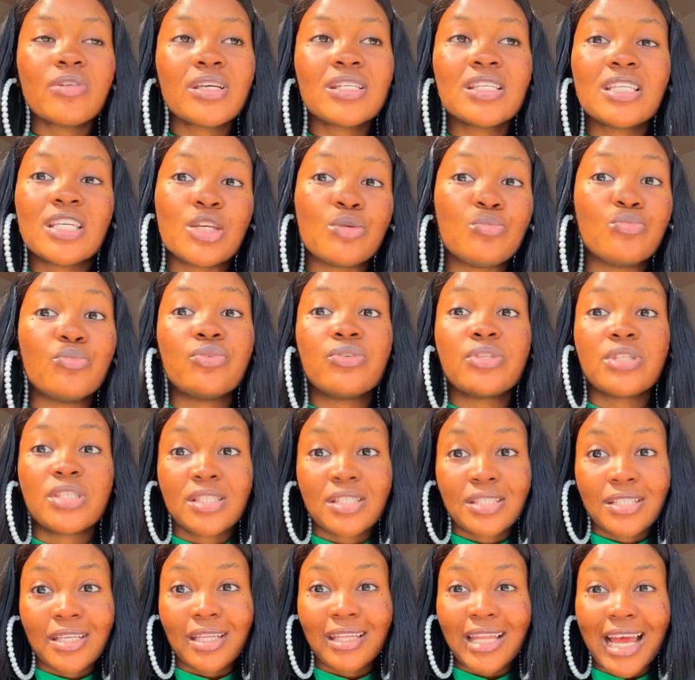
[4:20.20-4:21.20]
immune
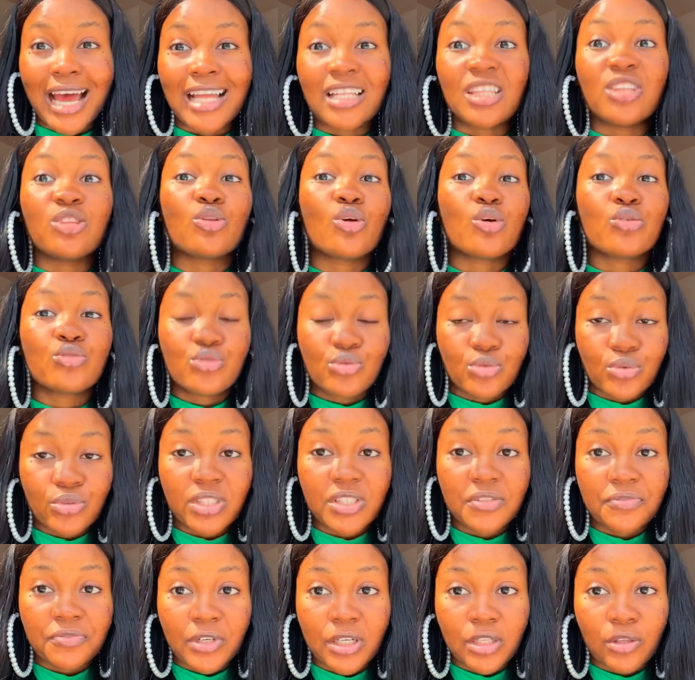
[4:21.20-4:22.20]
system are not so
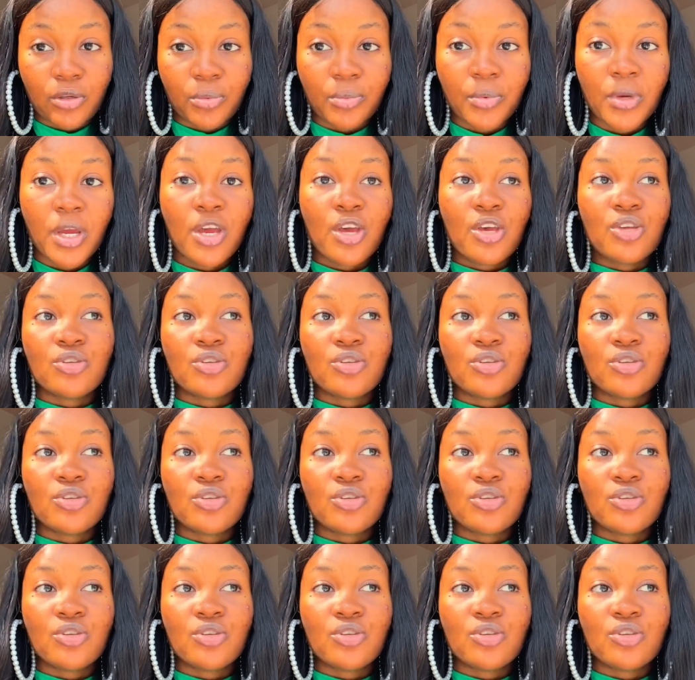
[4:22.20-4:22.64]
developed,